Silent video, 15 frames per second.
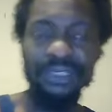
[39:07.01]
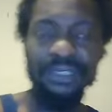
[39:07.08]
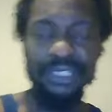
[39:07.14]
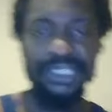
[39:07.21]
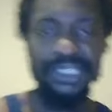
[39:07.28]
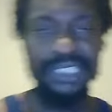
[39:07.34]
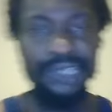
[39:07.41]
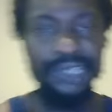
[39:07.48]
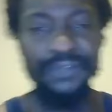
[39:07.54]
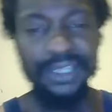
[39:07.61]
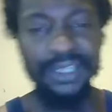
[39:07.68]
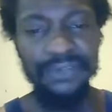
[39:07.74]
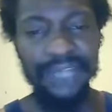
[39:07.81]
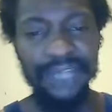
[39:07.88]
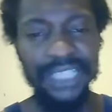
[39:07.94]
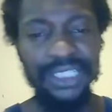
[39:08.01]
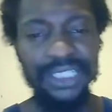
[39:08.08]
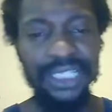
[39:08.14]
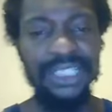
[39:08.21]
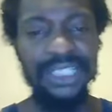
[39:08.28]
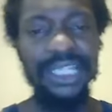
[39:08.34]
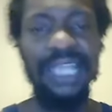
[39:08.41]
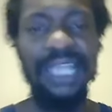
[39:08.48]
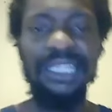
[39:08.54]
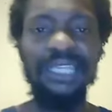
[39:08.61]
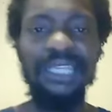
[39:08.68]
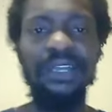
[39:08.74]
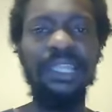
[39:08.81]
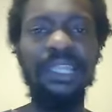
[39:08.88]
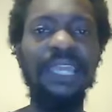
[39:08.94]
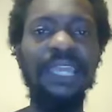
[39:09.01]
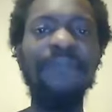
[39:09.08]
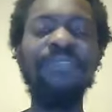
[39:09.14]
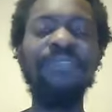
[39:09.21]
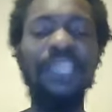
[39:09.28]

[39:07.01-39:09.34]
the certificate of vaccination ID and all that,